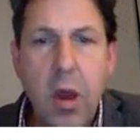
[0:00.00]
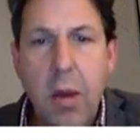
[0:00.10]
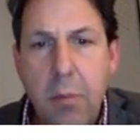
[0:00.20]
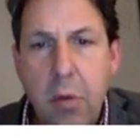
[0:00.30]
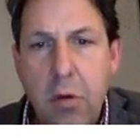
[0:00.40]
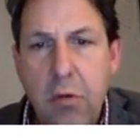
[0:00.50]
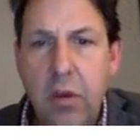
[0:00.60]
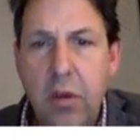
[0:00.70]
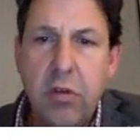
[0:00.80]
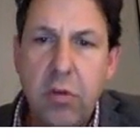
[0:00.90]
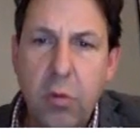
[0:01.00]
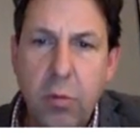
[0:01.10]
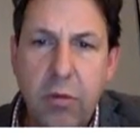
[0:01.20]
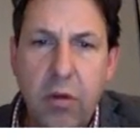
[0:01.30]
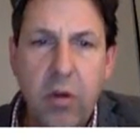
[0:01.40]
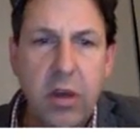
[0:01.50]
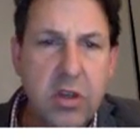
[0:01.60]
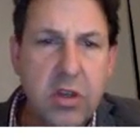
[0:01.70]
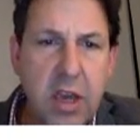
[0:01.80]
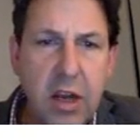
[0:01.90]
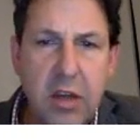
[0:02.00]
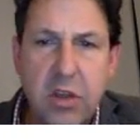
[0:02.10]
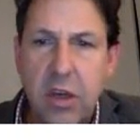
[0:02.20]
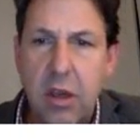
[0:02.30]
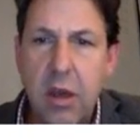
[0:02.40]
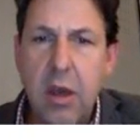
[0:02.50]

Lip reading: moving, thought-provoking, challenging,